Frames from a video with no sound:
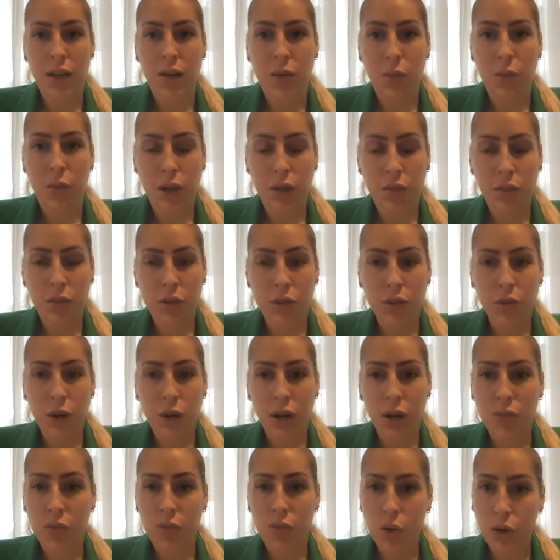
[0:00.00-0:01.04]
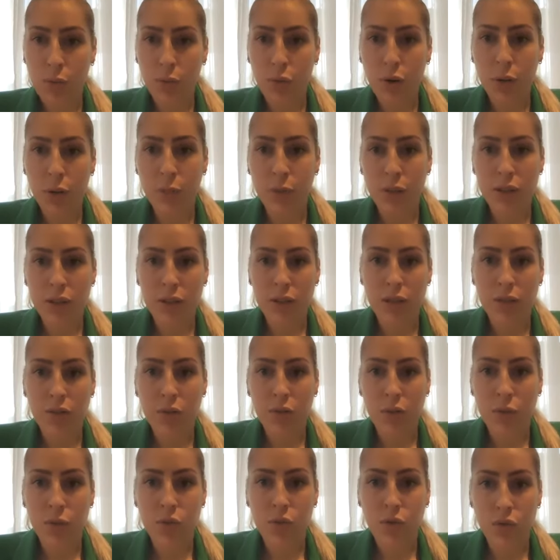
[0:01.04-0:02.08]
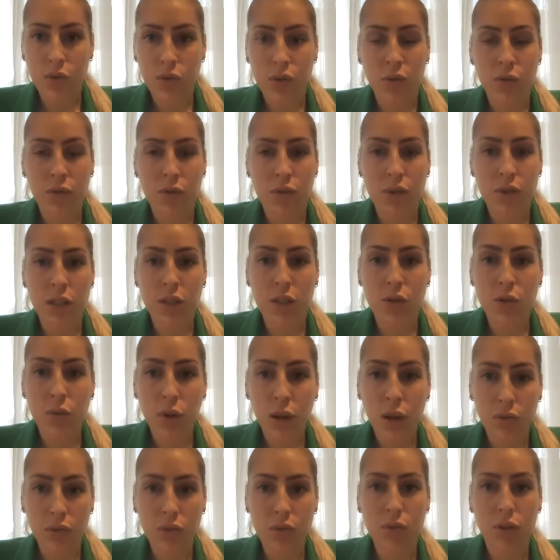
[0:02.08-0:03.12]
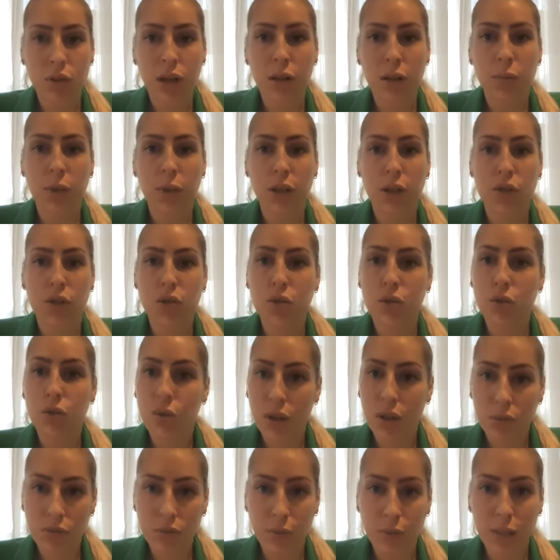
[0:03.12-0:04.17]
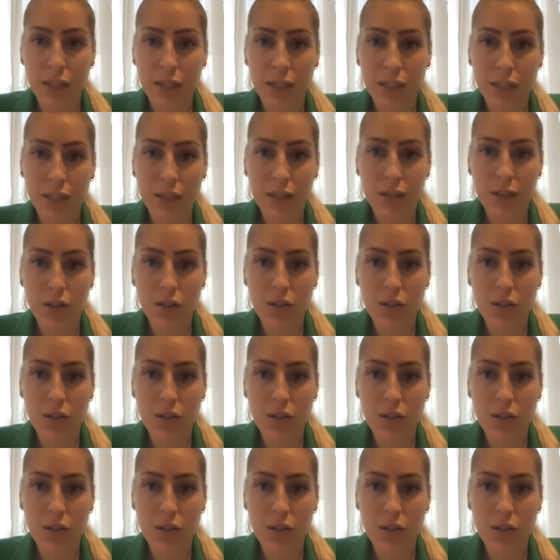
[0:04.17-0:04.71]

Whatever you have on premise in terms of service that you have to run, make sure you have to maintain their